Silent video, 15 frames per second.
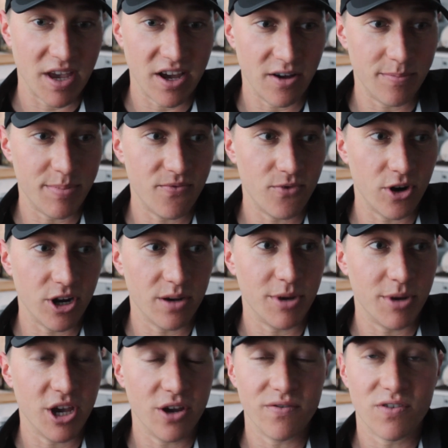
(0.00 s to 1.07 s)
I've been running on
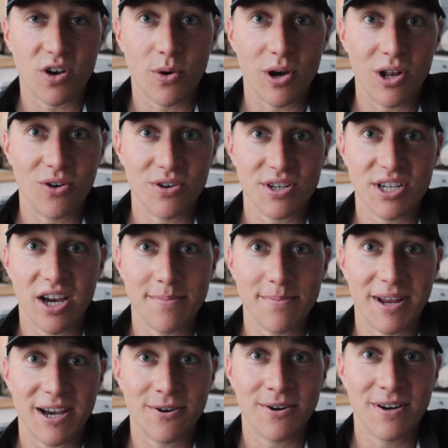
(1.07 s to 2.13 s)
my own for quite a long time
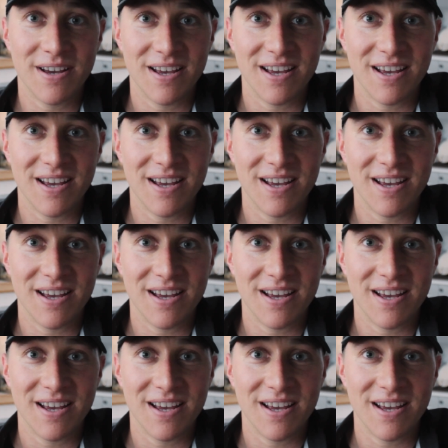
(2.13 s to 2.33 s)
now,